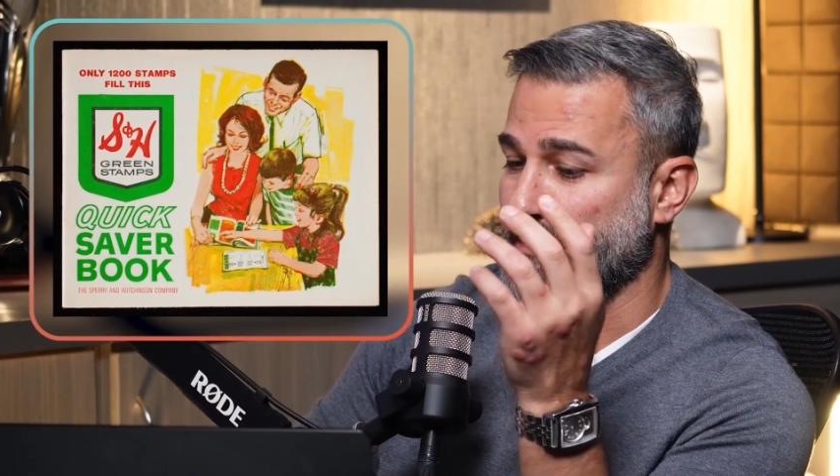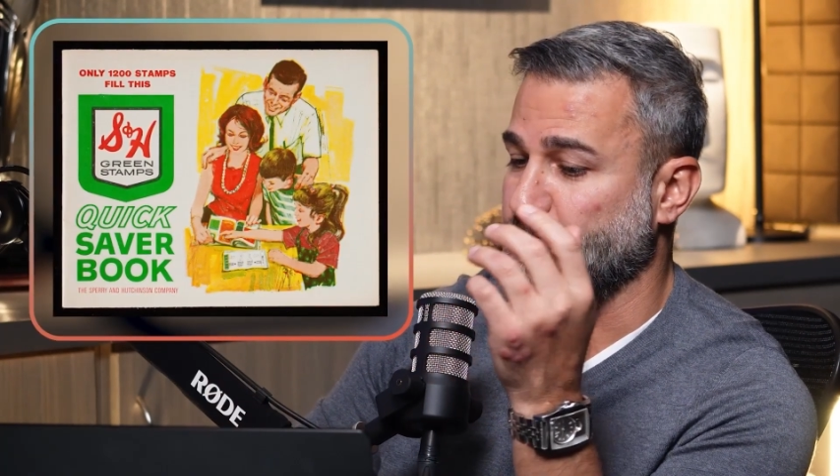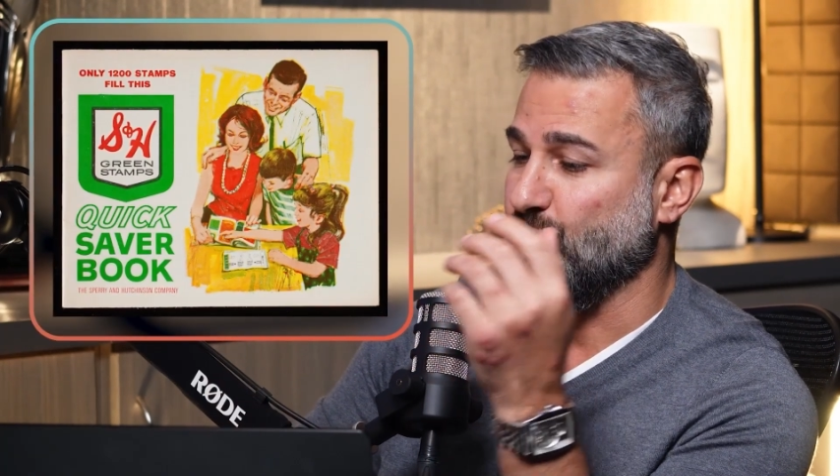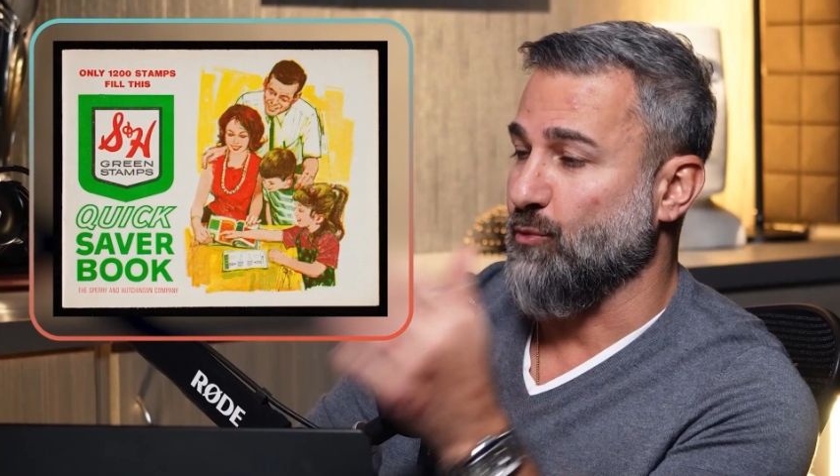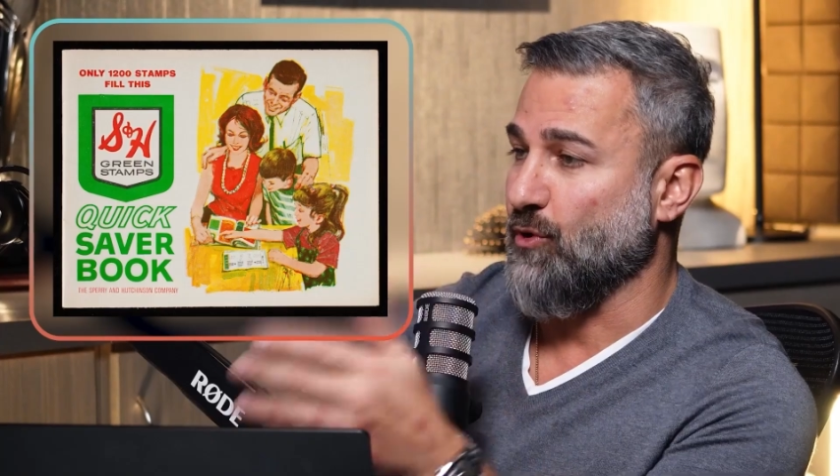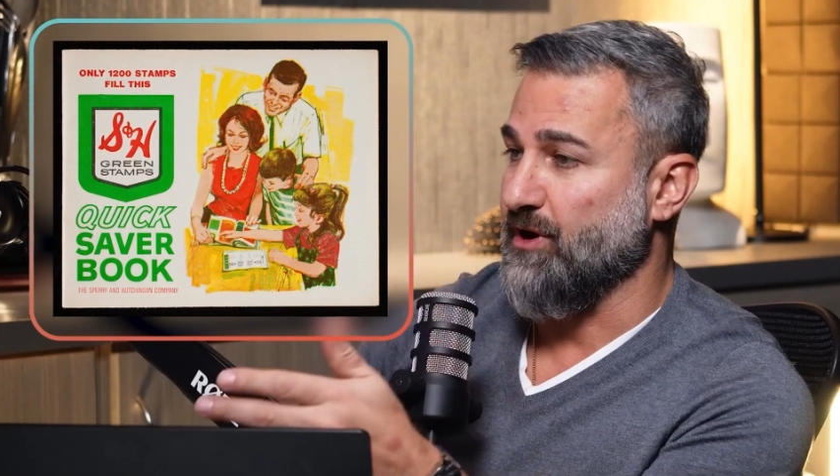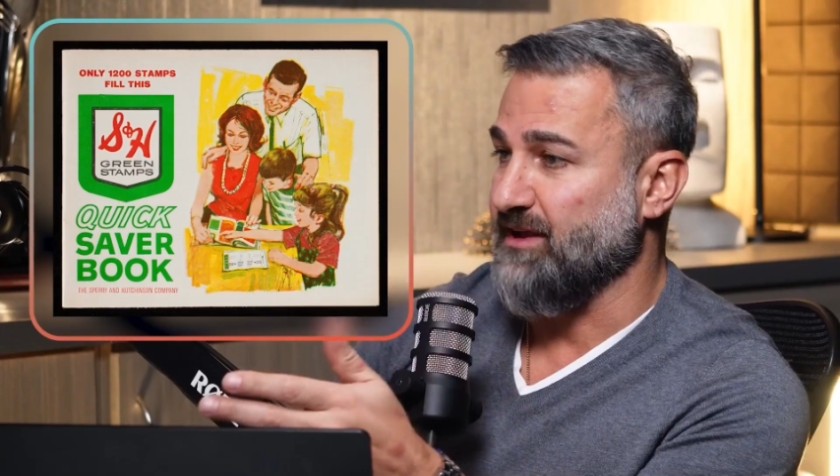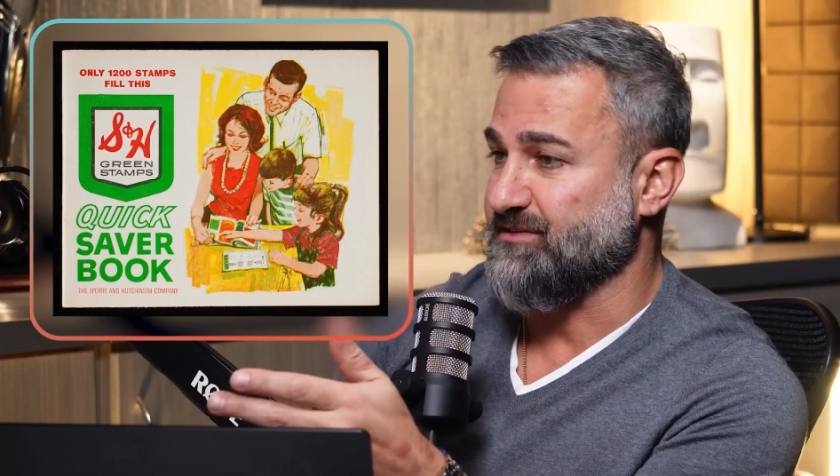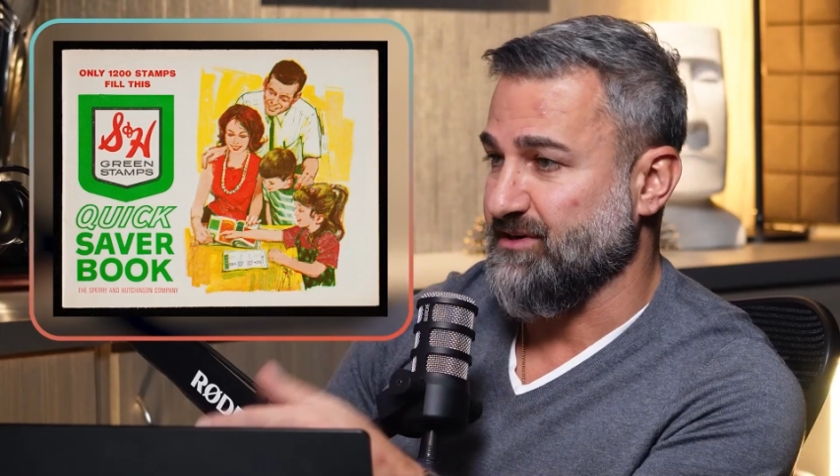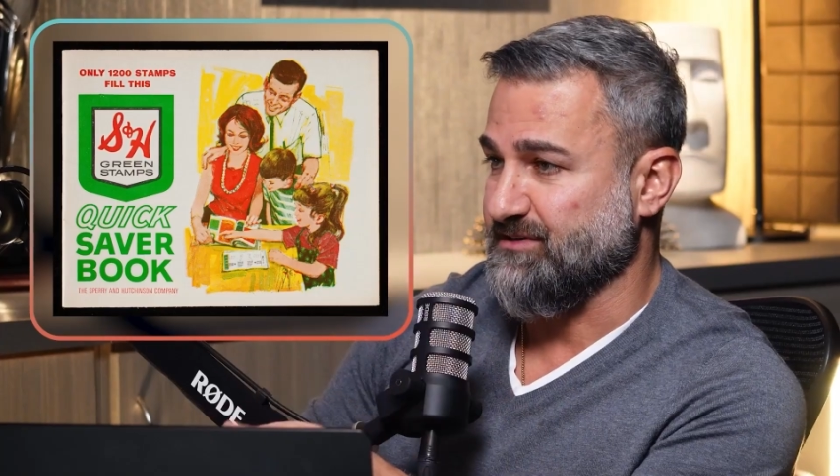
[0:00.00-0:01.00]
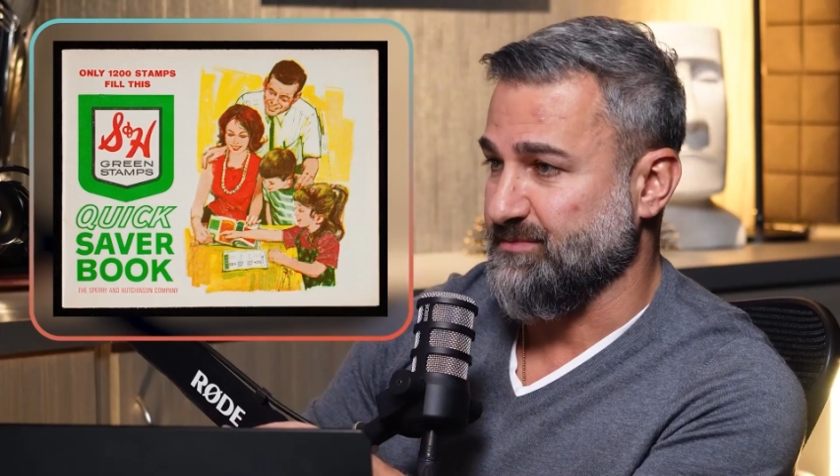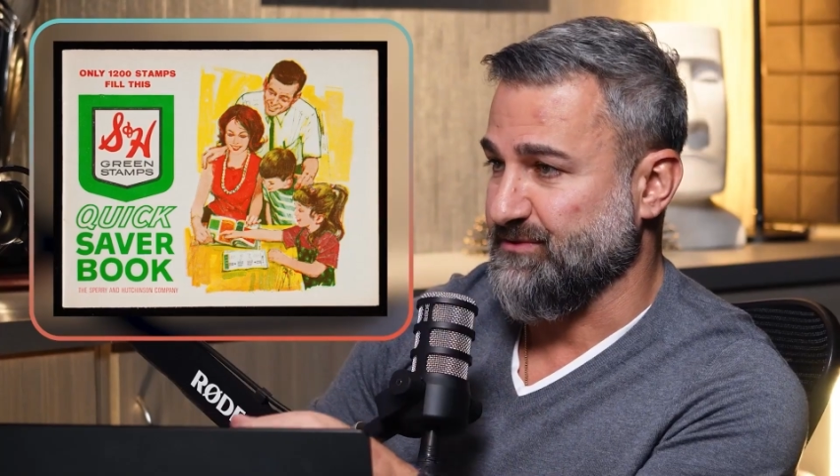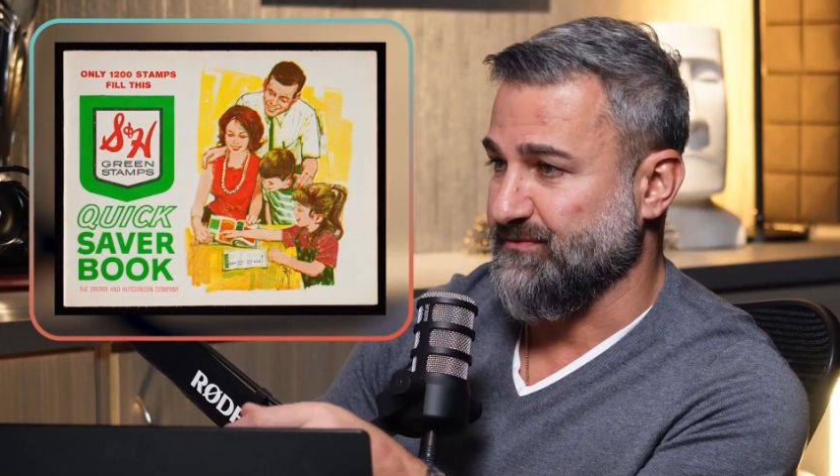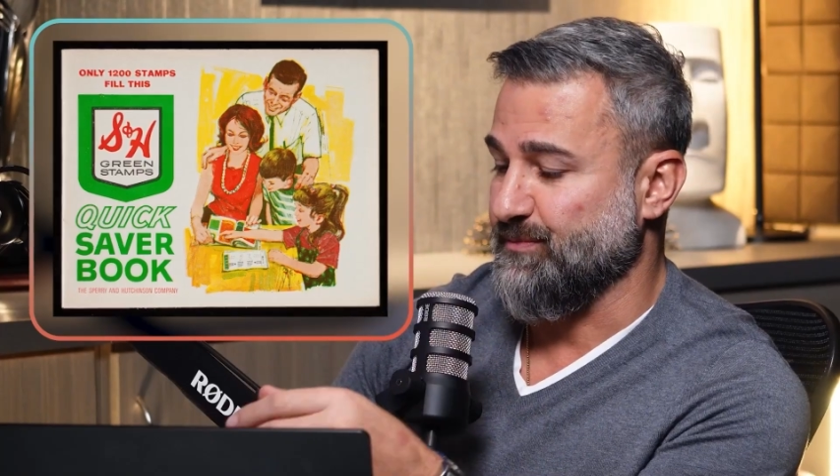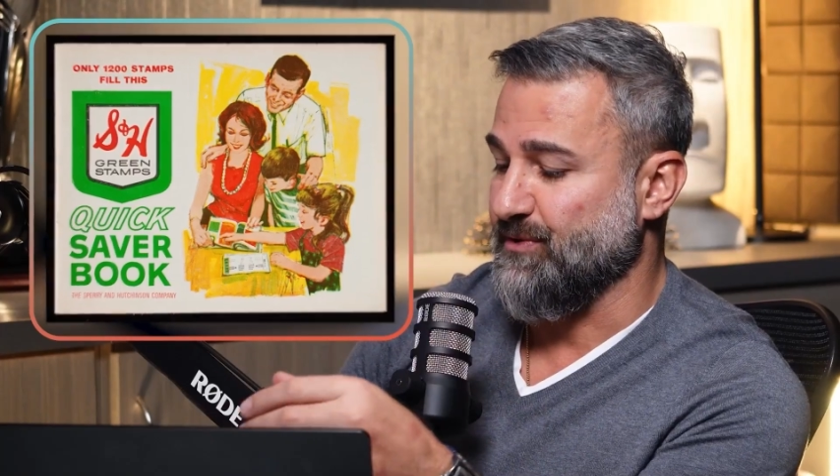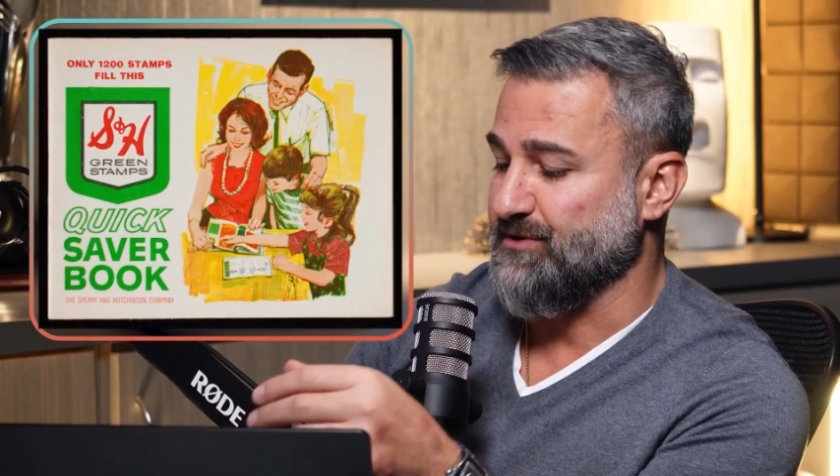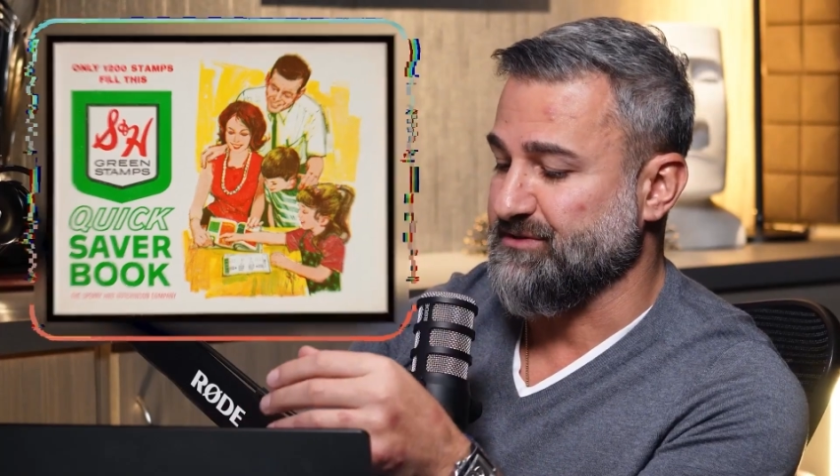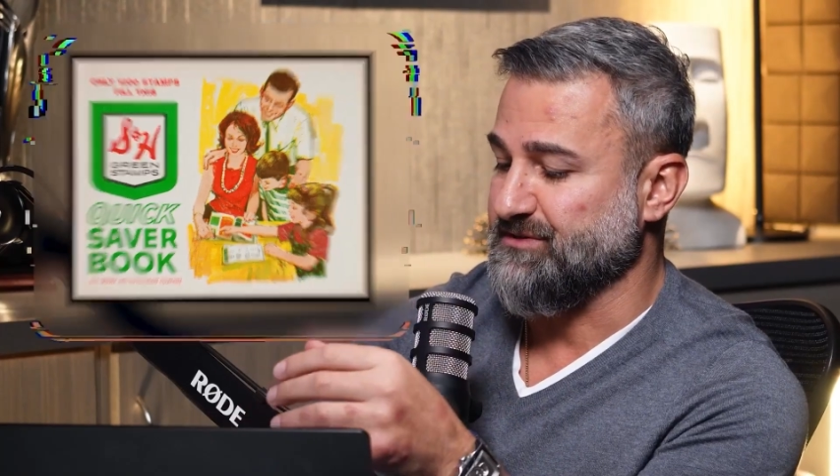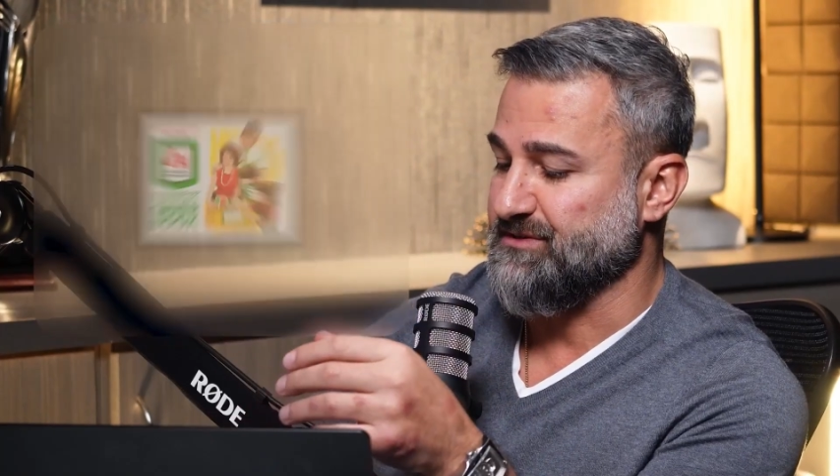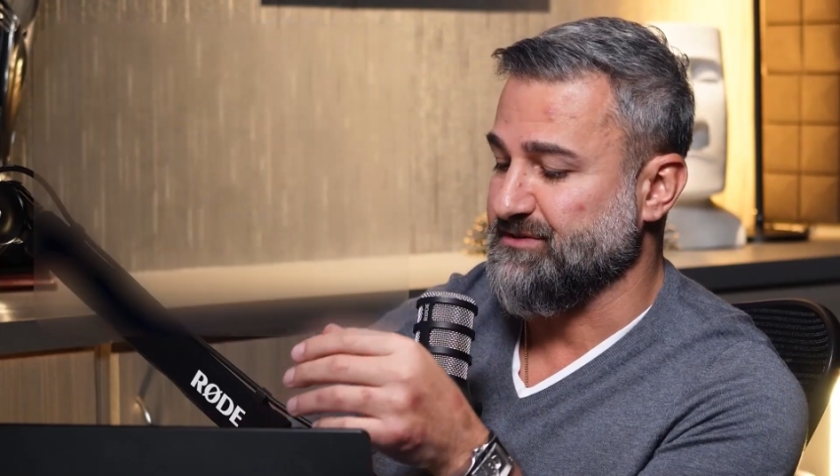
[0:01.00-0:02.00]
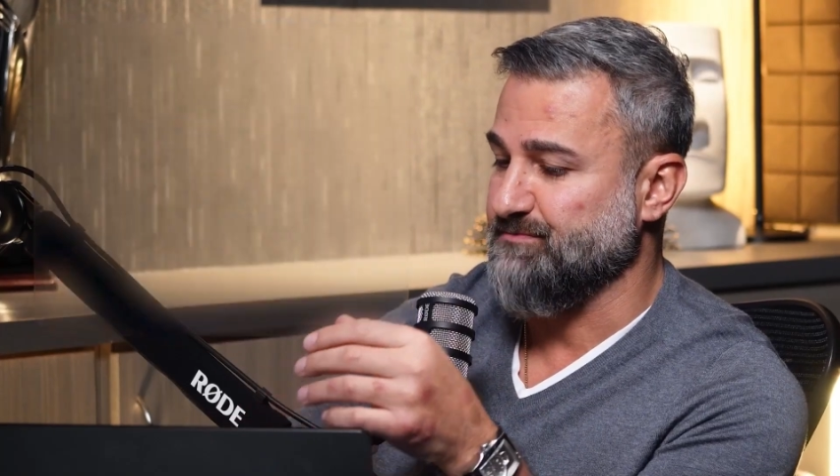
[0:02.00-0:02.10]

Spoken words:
rewarding its customers for purchases.